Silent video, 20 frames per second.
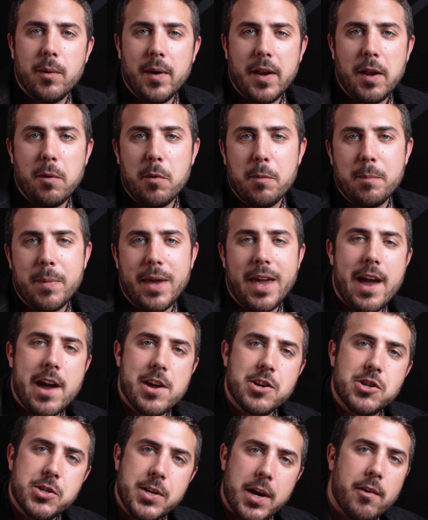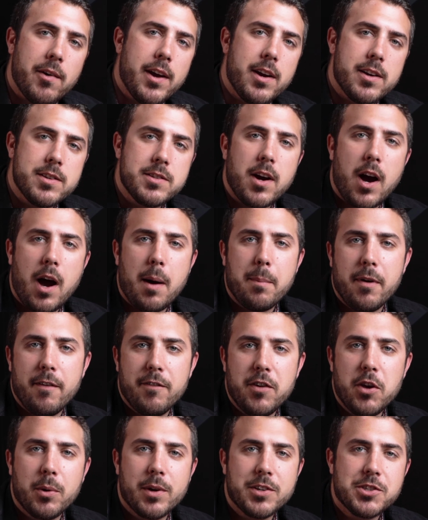and it would be a cherry on top
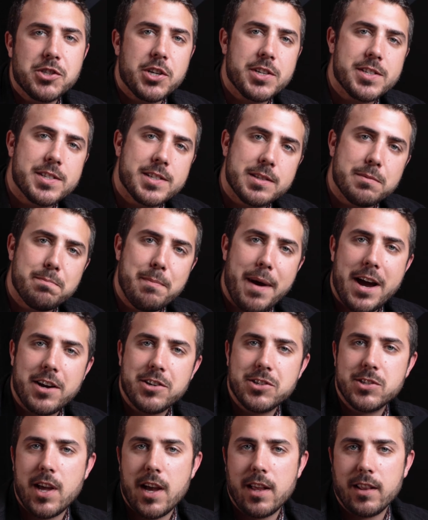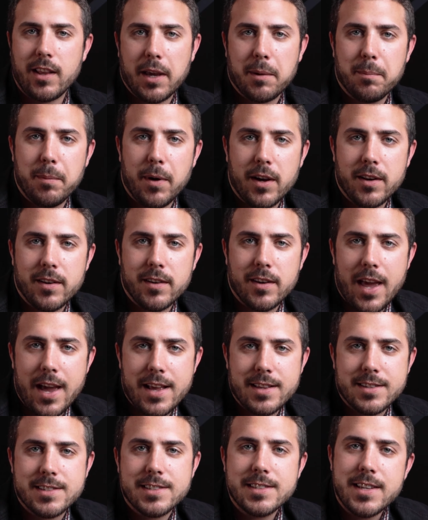if you could just smash that like button
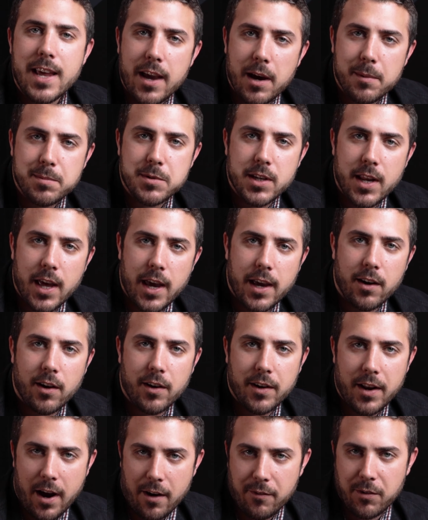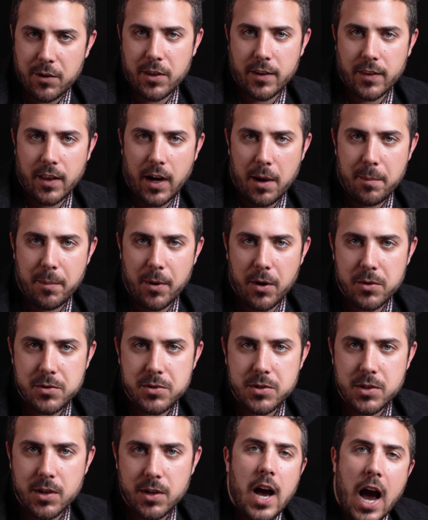and stay up to date on everything that I
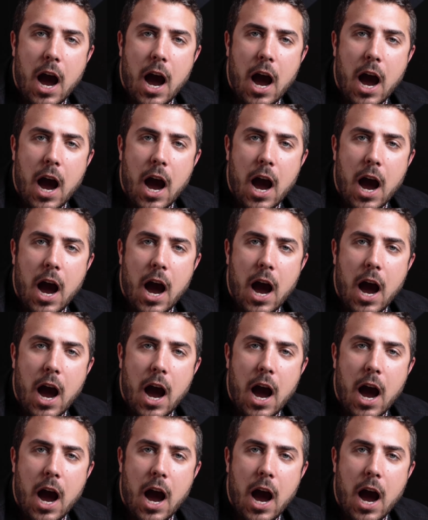post.